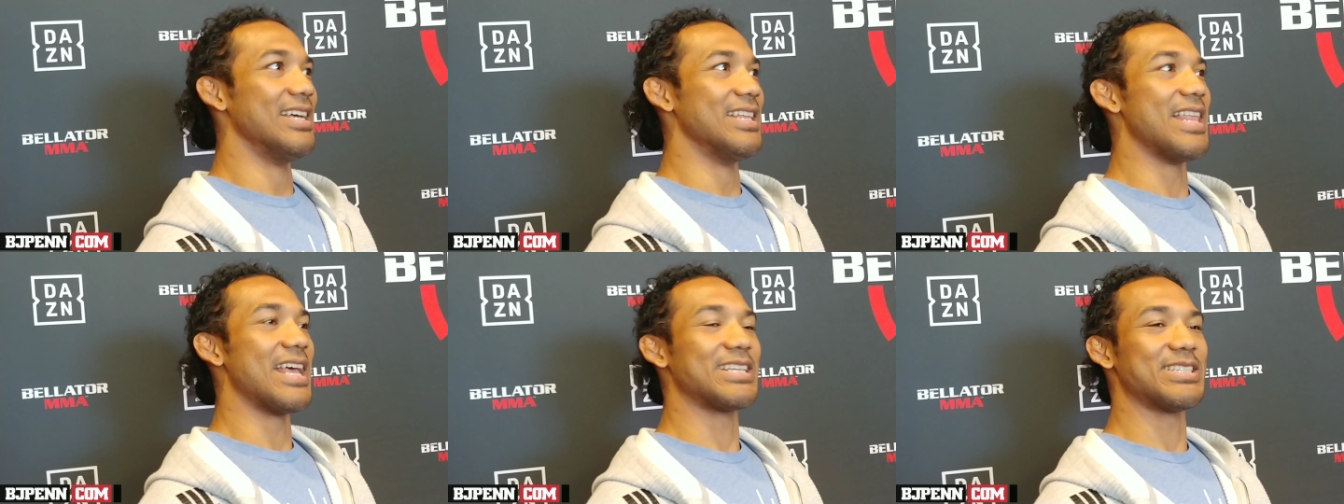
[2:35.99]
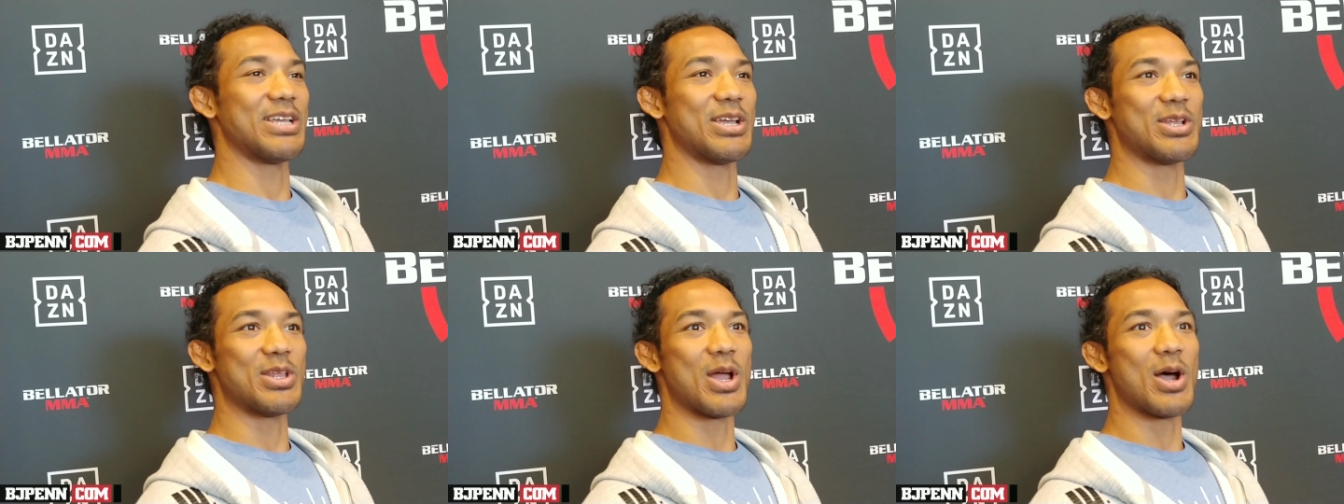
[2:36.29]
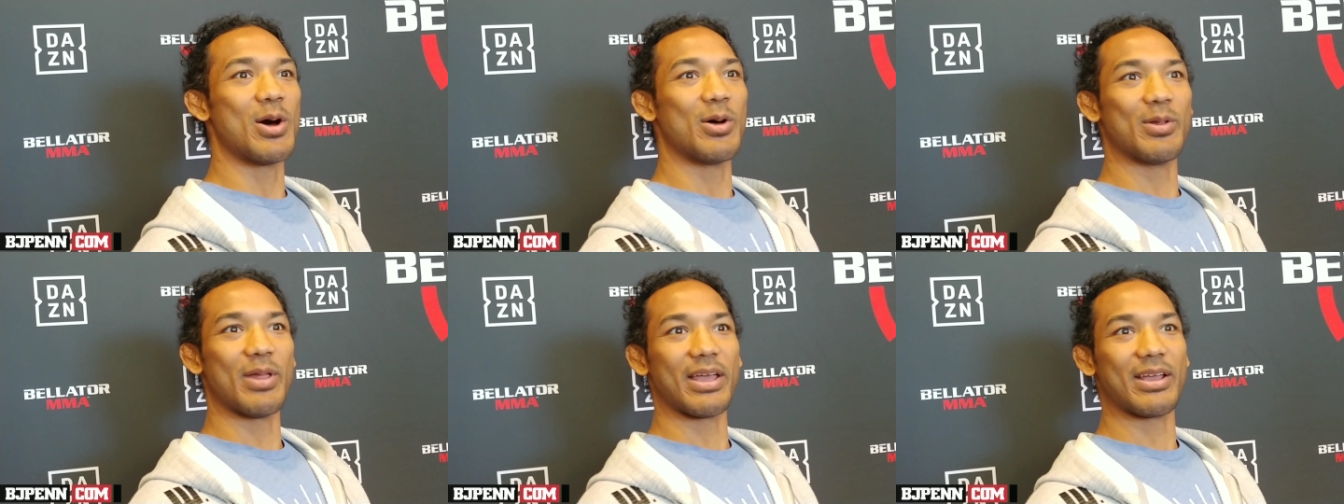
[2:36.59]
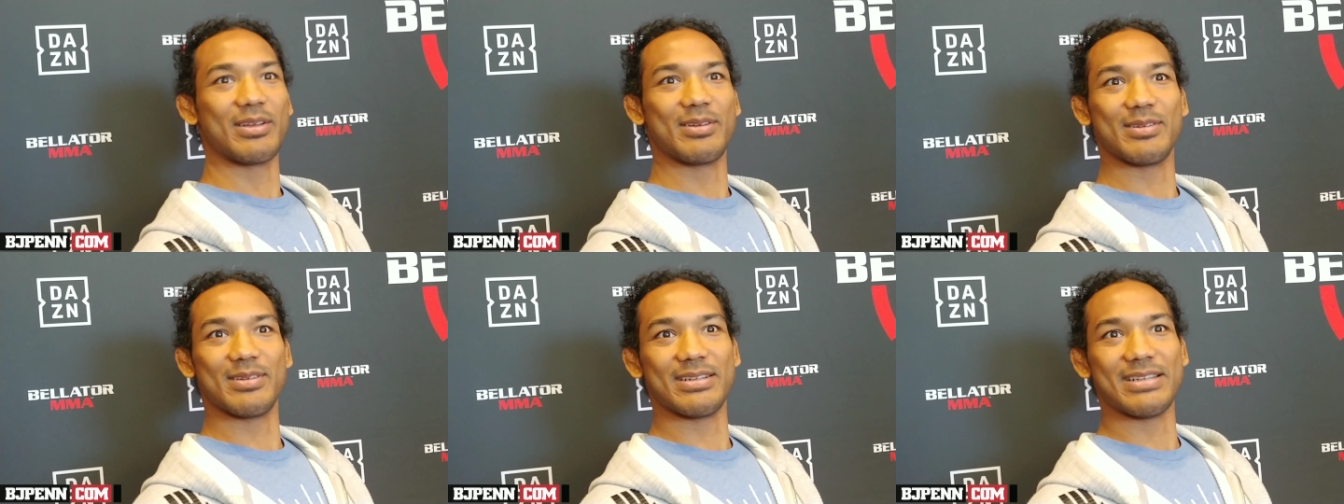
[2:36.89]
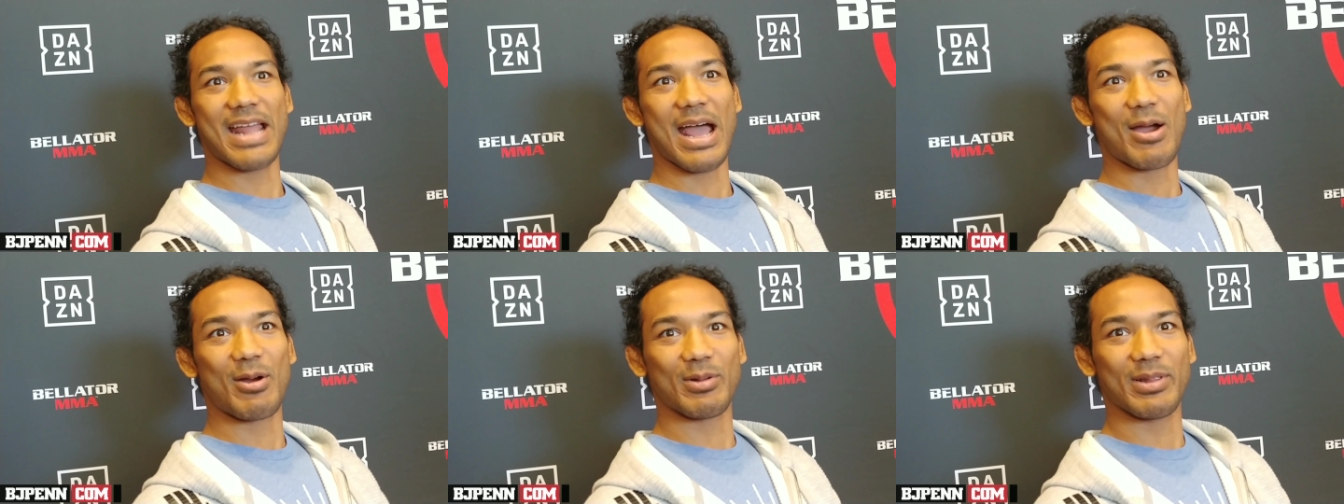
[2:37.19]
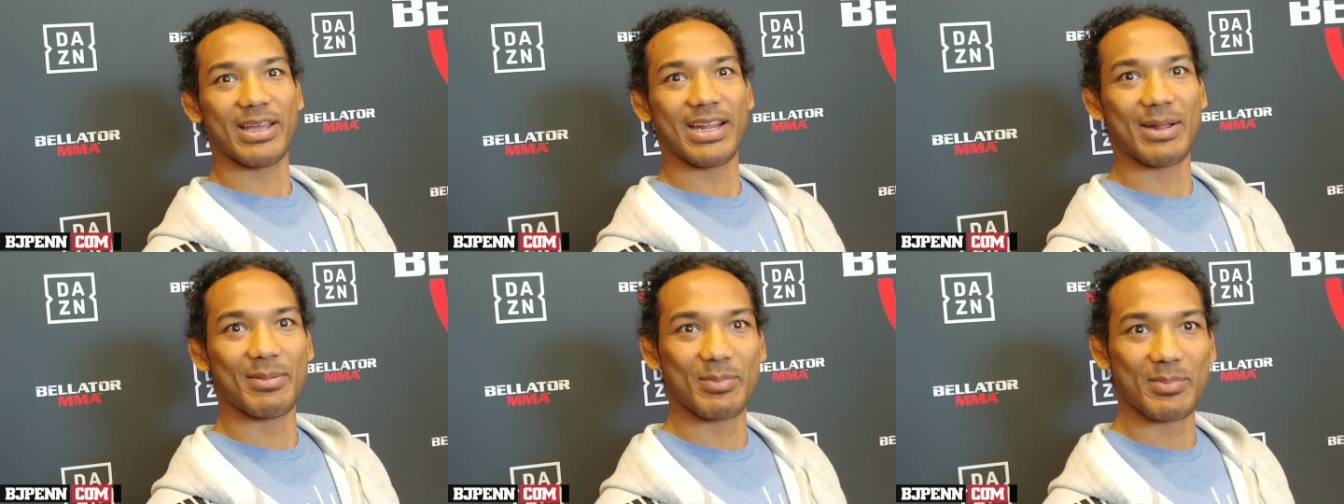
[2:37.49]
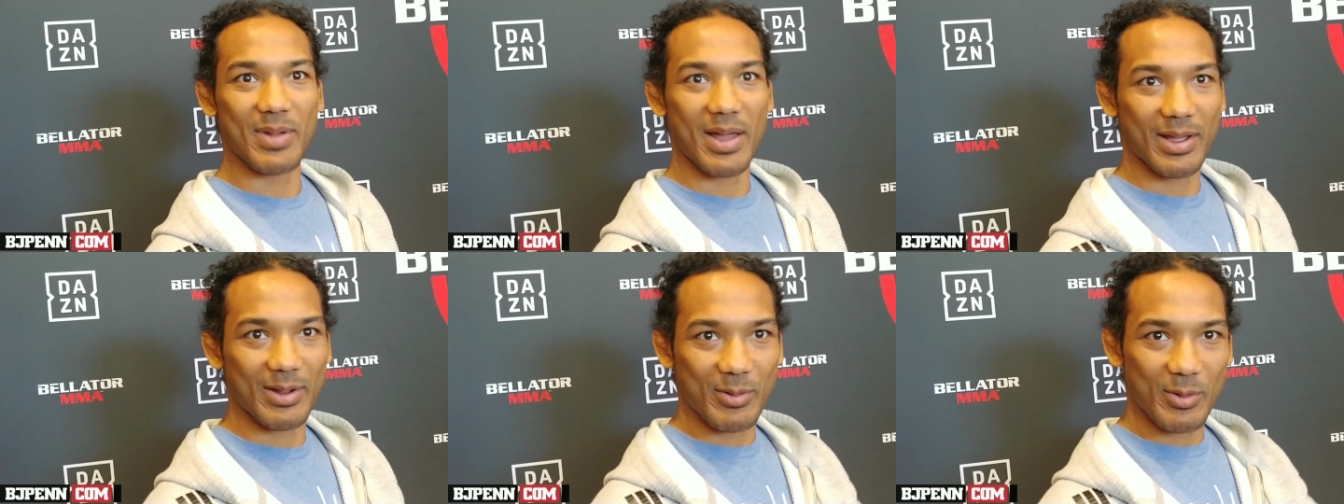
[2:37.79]
Next thing you know, like an hour later,
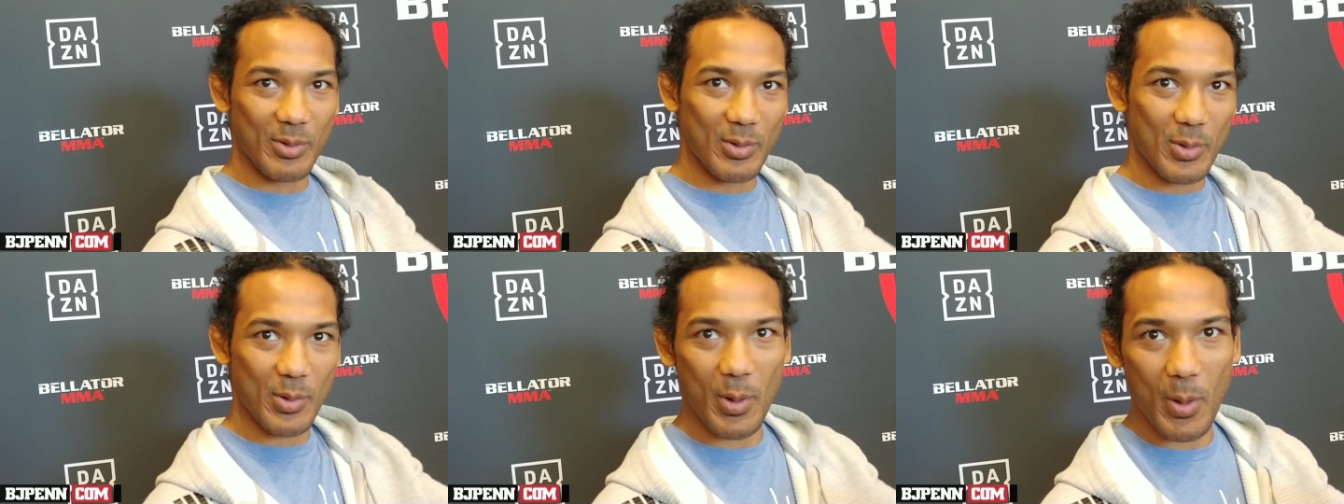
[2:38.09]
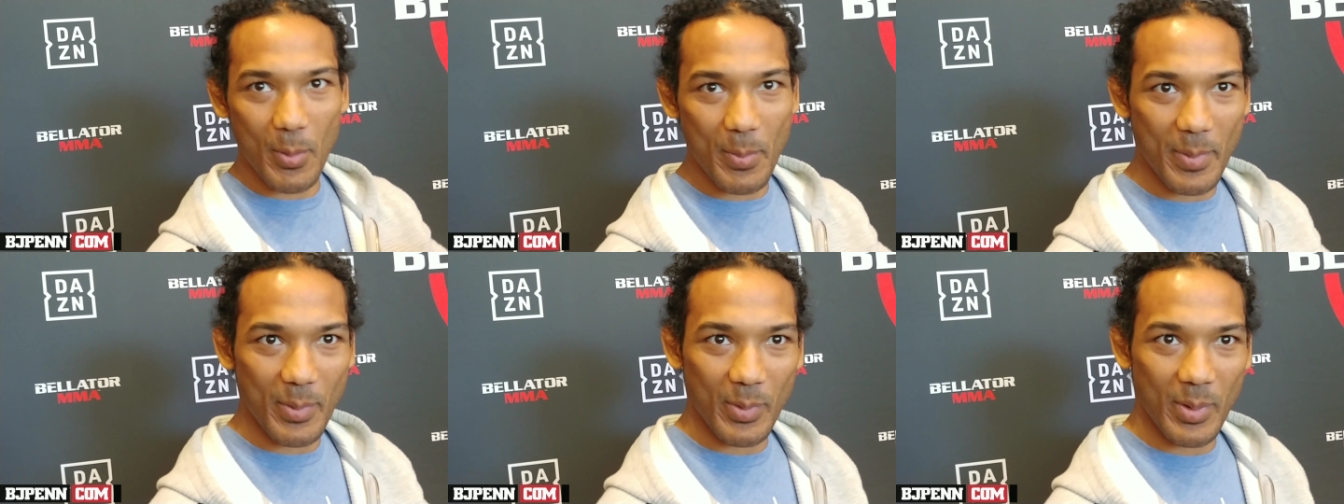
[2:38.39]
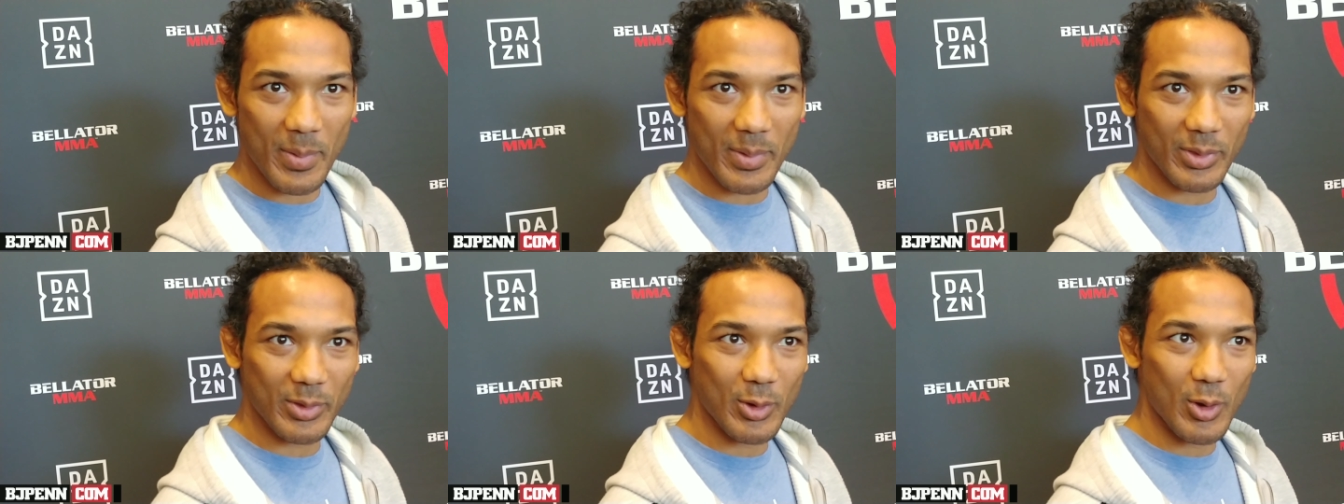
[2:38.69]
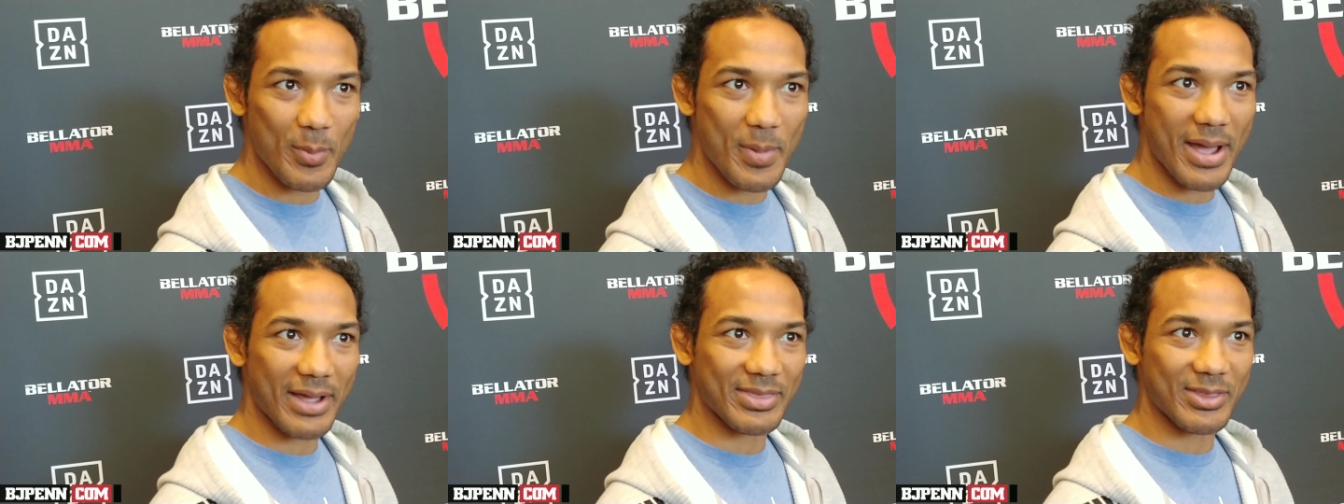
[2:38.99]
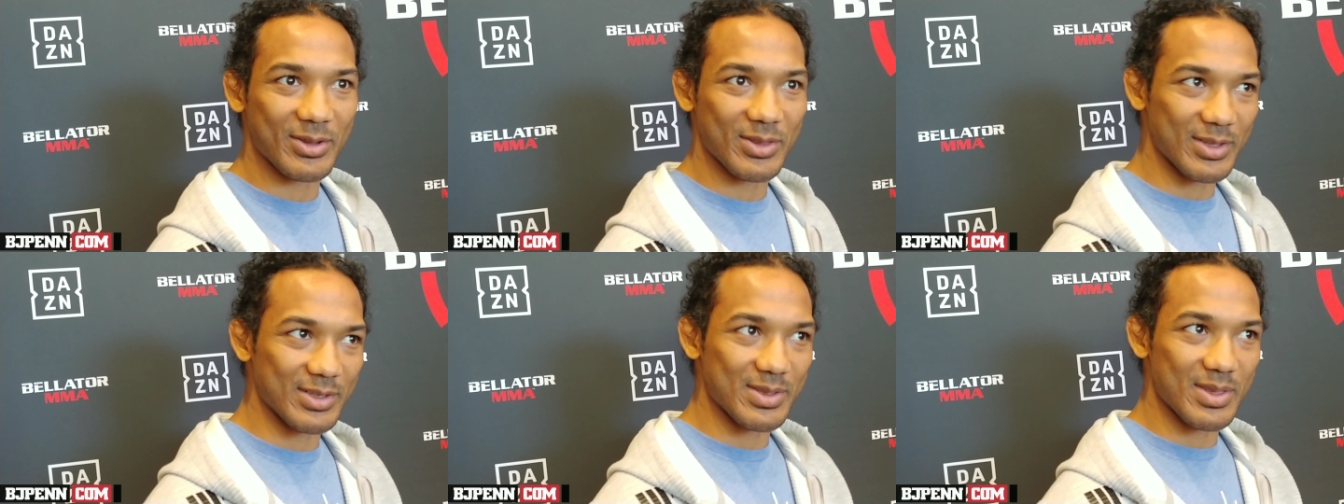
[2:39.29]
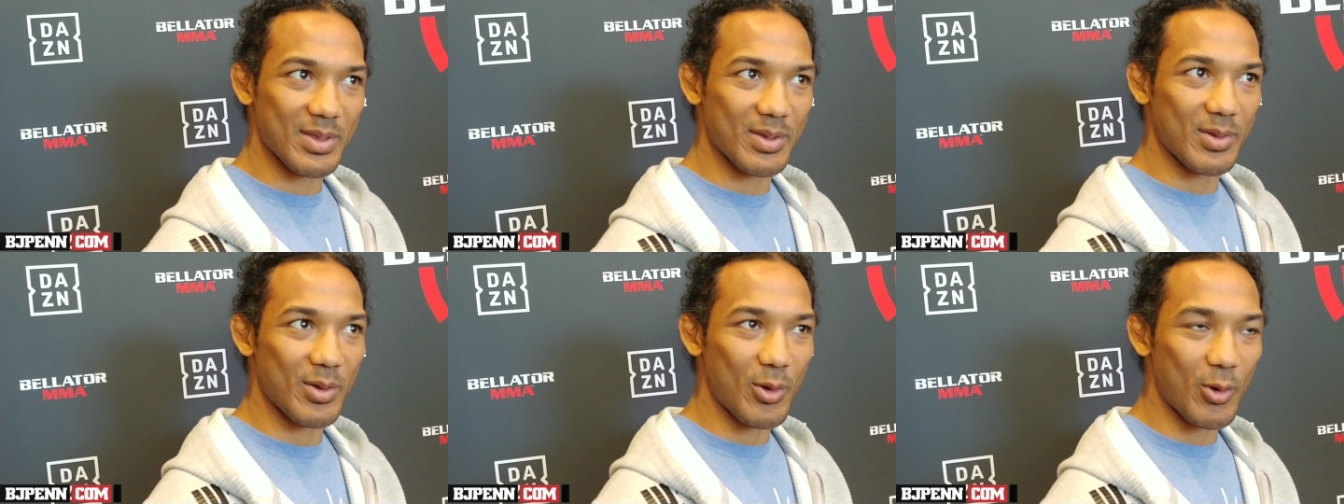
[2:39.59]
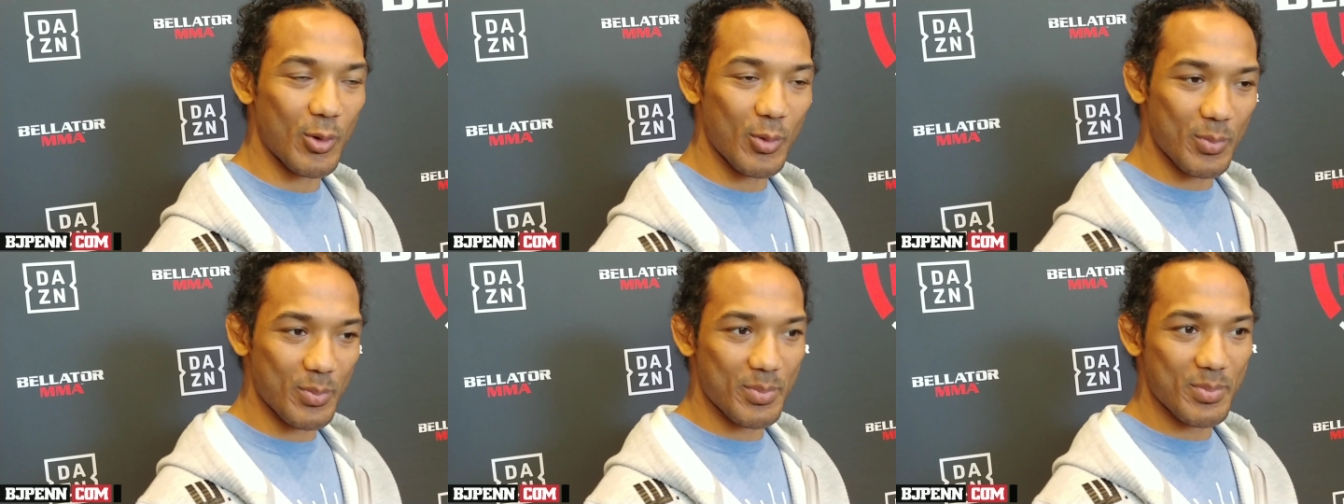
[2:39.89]
when we go back in, the
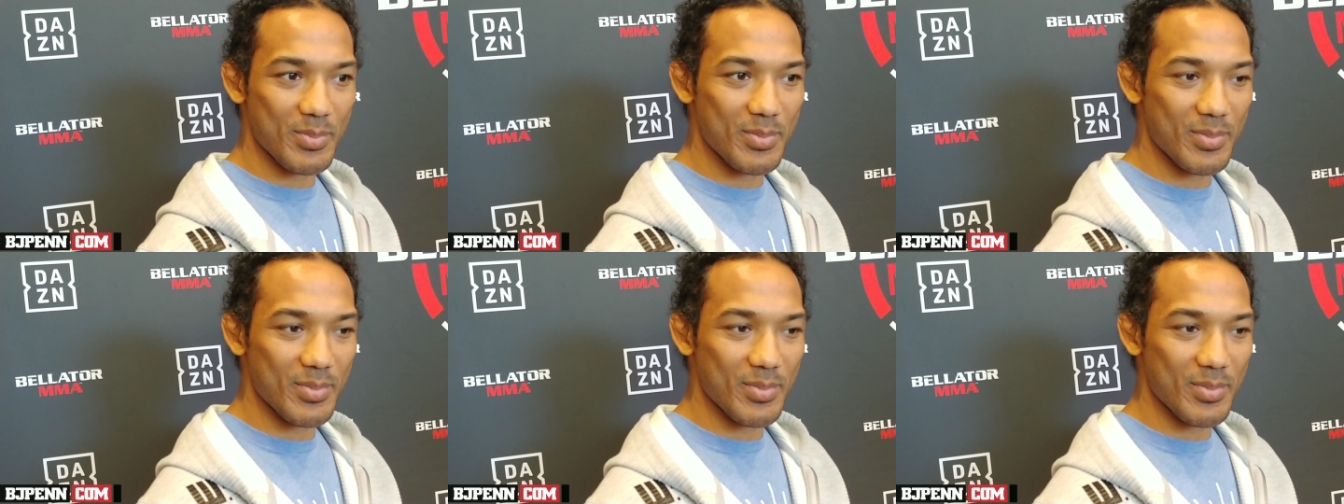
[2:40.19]
whole